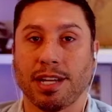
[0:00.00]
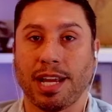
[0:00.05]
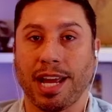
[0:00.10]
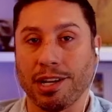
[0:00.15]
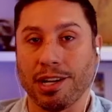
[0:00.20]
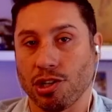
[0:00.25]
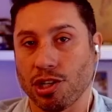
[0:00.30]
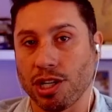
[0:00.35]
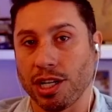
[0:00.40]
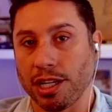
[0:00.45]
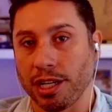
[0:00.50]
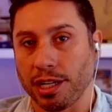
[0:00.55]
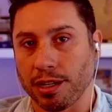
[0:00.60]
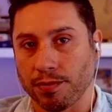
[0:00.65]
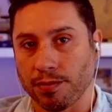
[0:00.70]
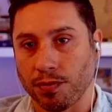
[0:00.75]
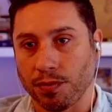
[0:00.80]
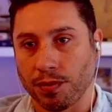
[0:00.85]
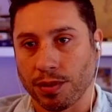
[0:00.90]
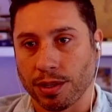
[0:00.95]
and cheating.
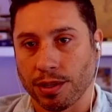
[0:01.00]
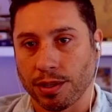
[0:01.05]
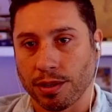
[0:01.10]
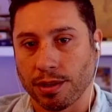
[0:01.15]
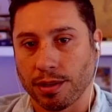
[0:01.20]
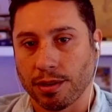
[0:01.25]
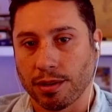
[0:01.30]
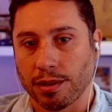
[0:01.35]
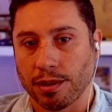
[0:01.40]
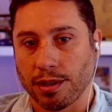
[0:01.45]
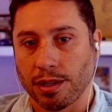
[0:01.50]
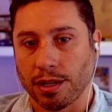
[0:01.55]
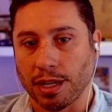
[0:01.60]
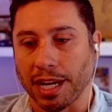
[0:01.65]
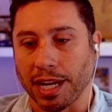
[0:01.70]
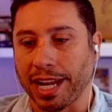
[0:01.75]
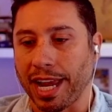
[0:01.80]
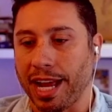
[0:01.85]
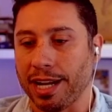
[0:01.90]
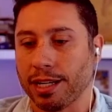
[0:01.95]

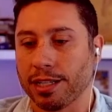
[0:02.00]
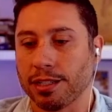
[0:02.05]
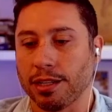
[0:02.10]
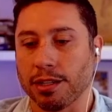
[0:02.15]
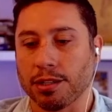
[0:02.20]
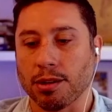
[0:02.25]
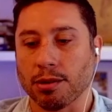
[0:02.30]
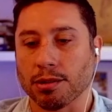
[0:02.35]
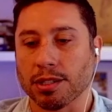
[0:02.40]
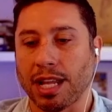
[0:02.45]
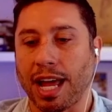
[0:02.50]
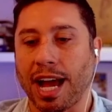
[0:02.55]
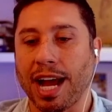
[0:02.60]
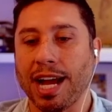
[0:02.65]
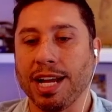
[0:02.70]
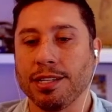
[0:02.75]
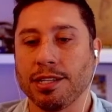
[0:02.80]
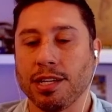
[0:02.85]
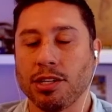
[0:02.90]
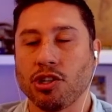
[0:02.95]
Again, because it's those
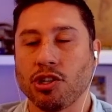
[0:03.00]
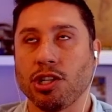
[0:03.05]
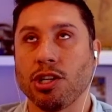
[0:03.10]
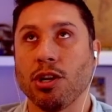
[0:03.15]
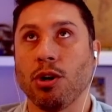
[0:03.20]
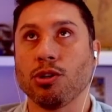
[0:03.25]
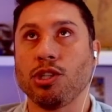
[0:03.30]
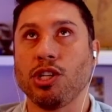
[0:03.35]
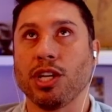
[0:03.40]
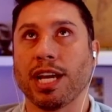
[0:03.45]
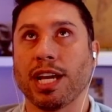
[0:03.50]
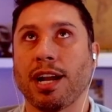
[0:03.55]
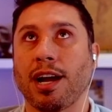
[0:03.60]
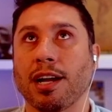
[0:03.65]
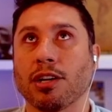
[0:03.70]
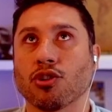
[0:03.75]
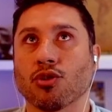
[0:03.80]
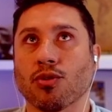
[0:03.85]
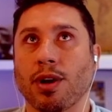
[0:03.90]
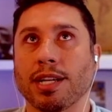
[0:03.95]
lies. It's, she knows she
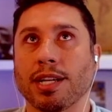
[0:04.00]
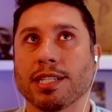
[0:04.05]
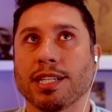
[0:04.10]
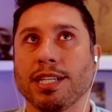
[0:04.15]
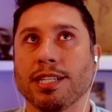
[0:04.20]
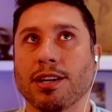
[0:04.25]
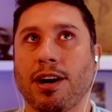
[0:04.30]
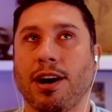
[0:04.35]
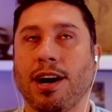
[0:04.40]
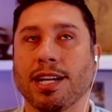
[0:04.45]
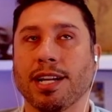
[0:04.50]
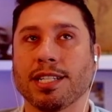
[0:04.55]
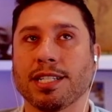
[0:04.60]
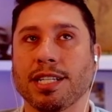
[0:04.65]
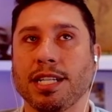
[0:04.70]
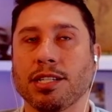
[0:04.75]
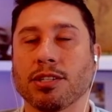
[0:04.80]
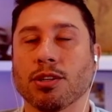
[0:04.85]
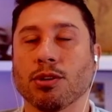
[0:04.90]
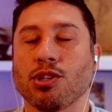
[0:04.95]
cannot trust his
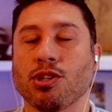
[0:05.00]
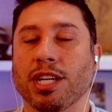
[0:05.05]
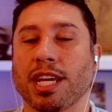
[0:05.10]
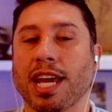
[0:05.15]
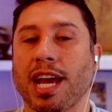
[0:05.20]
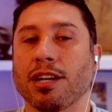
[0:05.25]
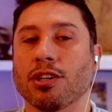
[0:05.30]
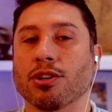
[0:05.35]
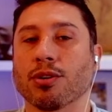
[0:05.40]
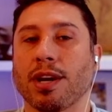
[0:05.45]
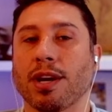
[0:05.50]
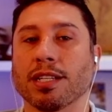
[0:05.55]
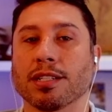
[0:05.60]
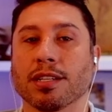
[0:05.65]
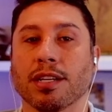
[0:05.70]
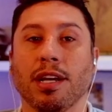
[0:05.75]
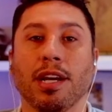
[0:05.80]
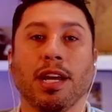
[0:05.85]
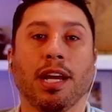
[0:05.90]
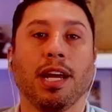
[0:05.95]
honesty, so she can't trust,
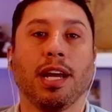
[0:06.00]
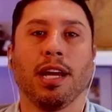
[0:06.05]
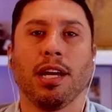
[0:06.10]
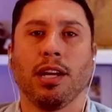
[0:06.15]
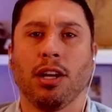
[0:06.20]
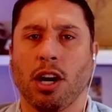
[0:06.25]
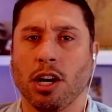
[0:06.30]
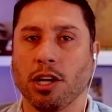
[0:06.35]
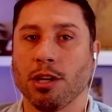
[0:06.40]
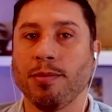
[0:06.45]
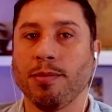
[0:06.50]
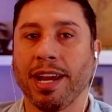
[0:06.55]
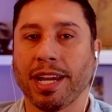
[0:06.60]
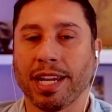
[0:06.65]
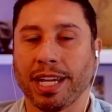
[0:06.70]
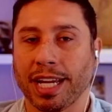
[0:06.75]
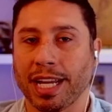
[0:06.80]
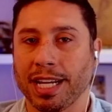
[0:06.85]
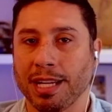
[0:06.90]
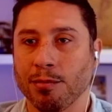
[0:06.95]
are you
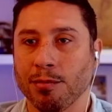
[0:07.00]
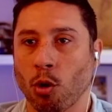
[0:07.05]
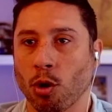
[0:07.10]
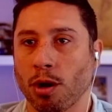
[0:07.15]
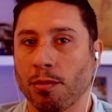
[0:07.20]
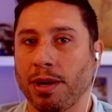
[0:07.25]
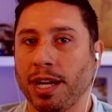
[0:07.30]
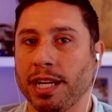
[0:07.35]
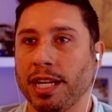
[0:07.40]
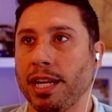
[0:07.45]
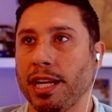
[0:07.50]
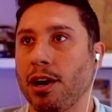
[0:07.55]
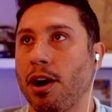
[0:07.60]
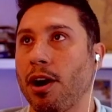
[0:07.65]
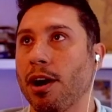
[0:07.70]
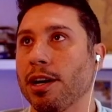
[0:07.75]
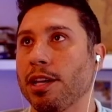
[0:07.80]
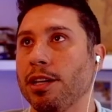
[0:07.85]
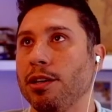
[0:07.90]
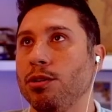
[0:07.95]
making any more money?
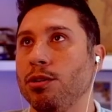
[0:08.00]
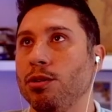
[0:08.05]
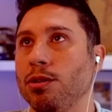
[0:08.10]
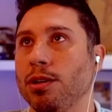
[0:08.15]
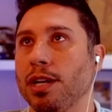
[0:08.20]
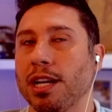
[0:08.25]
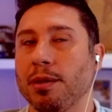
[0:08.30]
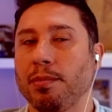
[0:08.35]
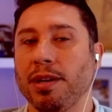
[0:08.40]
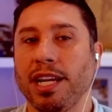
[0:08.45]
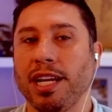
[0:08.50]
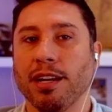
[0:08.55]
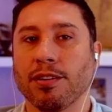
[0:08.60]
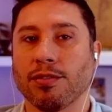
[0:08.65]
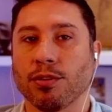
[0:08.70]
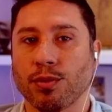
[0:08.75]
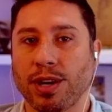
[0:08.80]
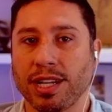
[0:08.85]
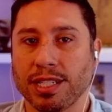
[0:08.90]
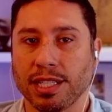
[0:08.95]
Are you going to be here
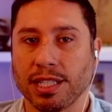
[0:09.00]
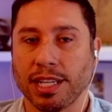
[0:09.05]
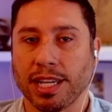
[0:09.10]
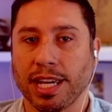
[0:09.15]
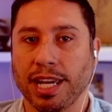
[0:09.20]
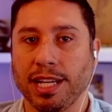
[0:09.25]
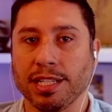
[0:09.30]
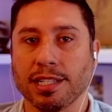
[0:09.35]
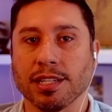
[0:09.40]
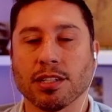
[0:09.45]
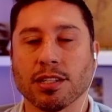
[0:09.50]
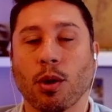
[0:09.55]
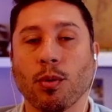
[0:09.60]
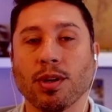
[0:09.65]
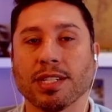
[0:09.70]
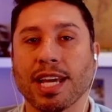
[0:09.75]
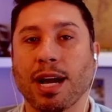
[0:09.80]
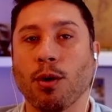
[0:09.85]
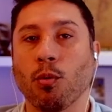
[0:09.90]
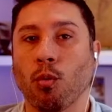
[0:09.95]
for raising the kids? It's
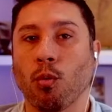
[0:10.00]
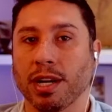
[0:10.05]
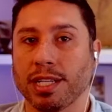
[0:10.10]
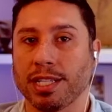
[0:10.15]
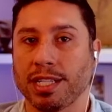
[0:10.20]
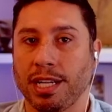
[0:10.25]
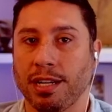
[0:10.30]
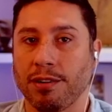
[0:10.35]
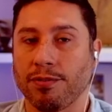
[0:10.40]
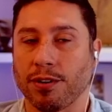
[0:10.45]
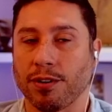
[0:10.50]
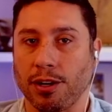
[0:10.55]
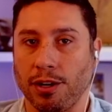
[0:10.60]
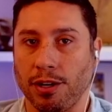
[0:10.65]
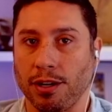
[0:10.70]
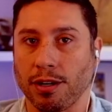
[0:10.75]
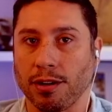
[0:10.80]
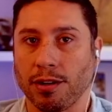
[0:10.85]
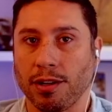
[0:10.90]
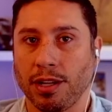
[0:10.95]
always that what's in it for
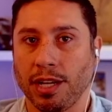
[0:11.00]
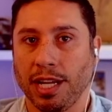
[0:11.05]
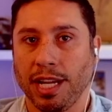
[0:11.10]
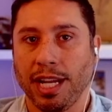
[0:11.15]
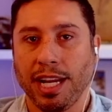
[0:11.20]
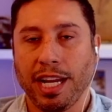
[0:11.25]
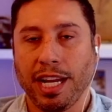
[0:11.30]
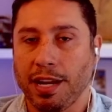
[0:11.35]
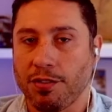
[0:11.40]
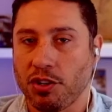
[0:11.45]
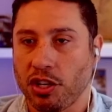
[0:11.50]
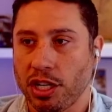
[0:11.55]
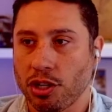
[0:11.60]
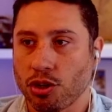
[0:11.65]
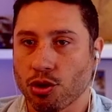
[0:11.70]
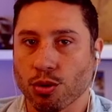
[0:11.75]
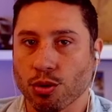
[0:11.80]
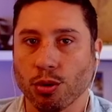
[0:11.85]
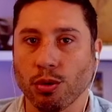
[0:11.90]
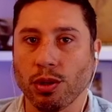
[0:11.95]
her. If she
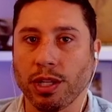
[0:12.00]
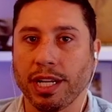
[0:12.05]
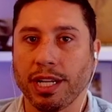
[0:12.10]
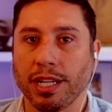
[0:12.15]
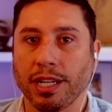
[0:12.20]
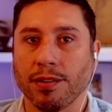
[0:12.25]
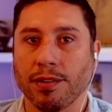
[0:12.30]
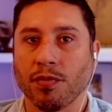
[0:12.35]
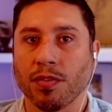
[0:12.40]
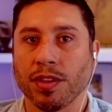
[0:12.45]
doesn't